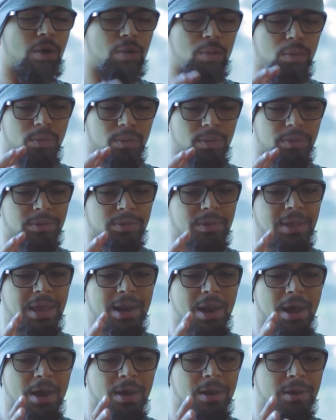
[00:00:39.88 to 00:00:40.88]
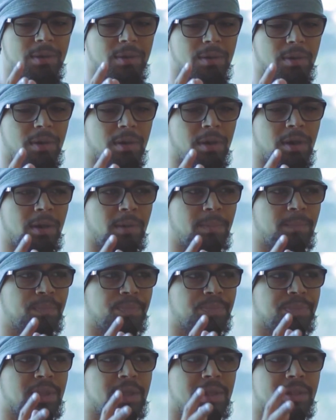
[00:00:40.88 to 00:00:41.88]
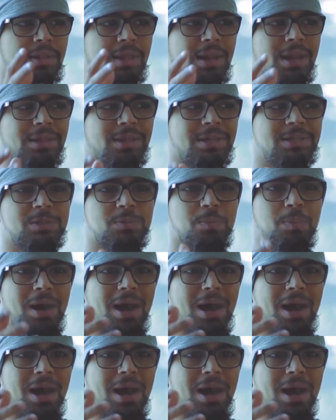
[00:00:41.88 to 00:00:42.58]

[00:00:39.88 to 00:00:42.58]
Now there are um, there are these